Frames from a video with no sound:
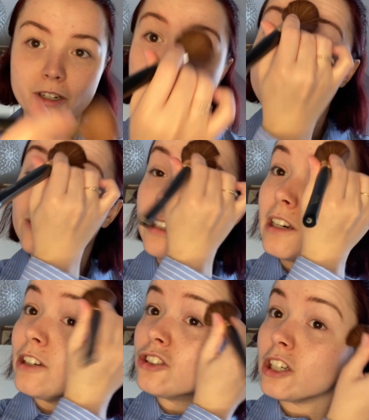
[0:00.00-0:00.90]
I use it
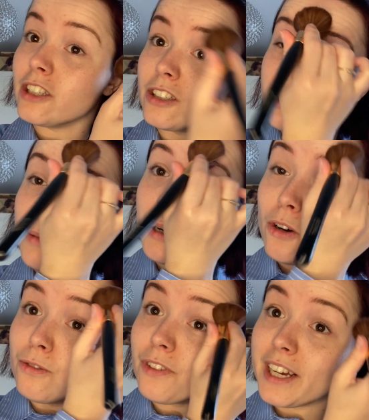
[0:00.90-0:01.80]
literally to set my
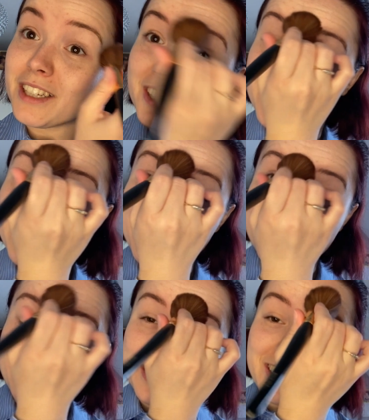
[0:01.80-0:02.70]
whole face.
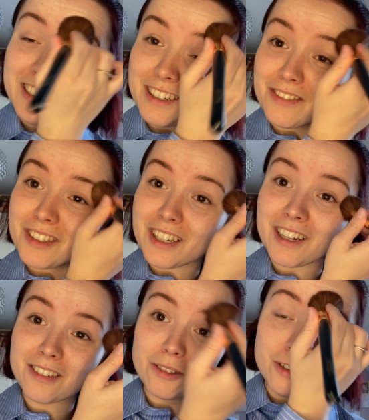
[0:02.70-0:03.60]
Everyone's
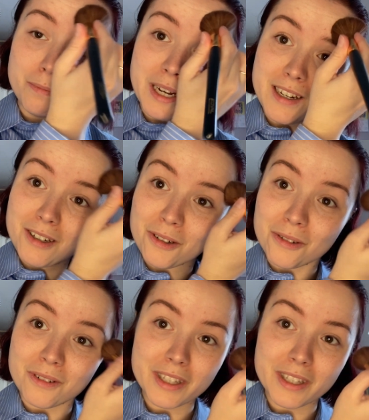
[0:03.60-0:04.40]
like, you're so pale.